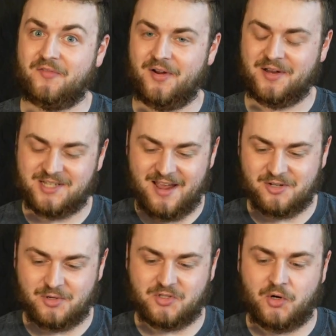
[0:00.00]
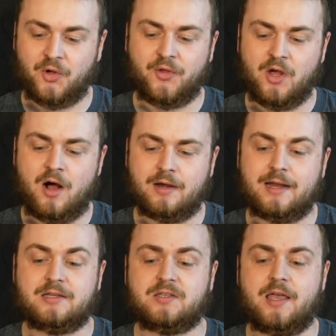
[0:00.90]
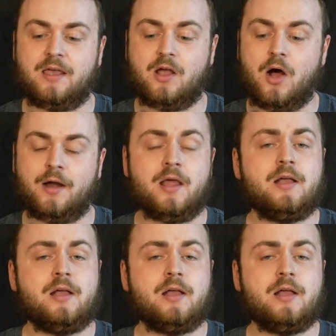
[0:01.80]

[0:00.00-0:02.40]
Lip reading: very dangerous early on, and he's taking on